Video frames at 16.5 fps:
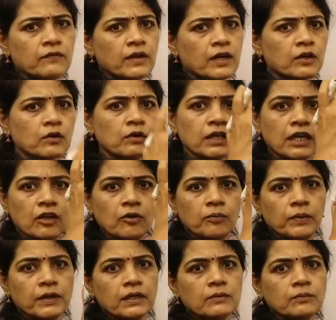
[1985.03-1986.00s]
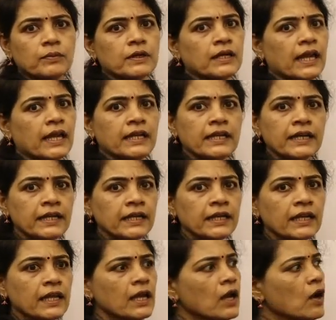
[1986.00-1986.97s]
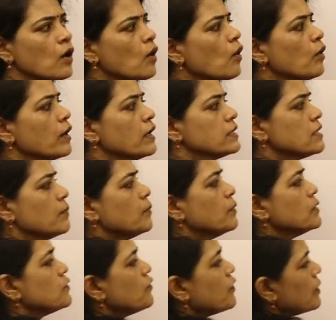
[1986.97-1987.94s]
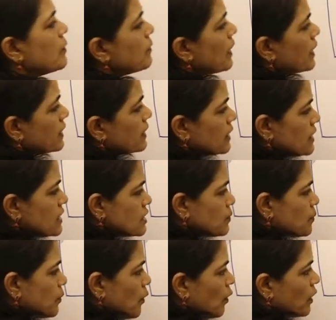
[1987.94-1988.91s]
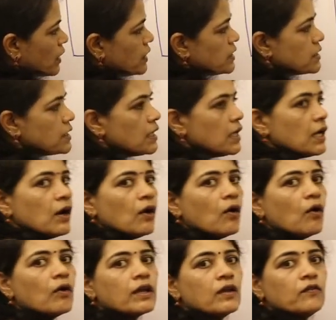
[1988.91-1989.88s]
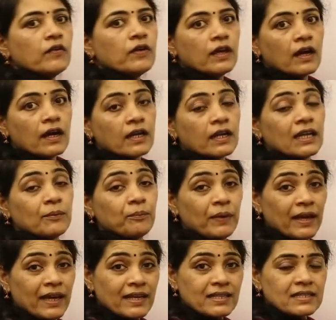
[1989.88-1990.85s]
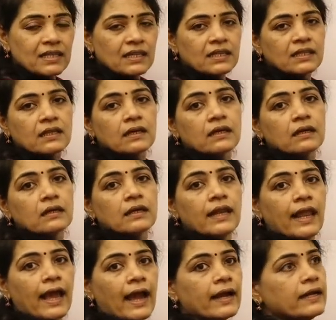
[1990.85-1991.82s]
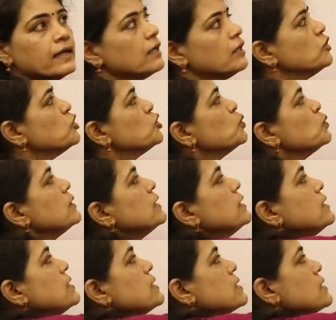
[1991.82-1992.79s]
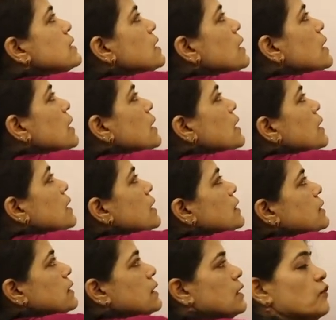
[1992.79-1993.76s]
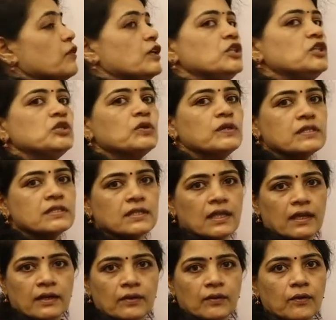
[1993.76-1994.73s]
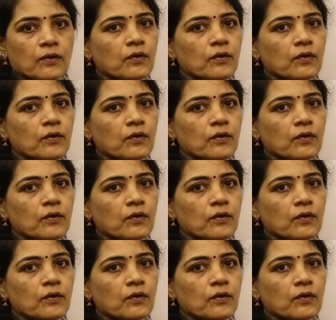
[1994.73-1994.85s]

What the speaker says: We are not keeping in 90 degree. Okay, suppose from at this point, okay, we are placing the ladder towards the window is there.